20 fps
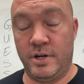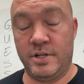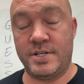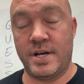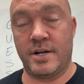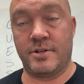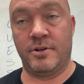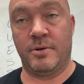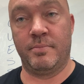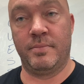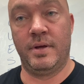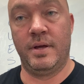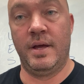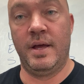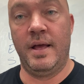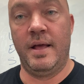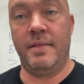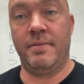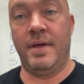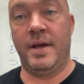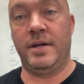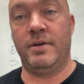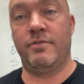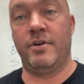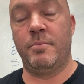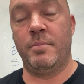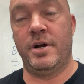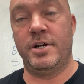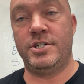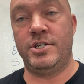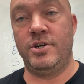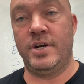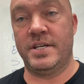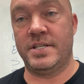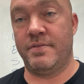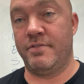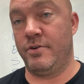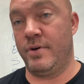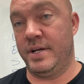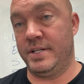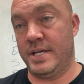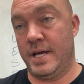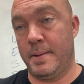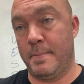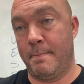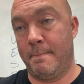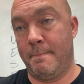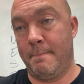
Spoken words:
to talk to them. Thank you very much. You guys have a great day.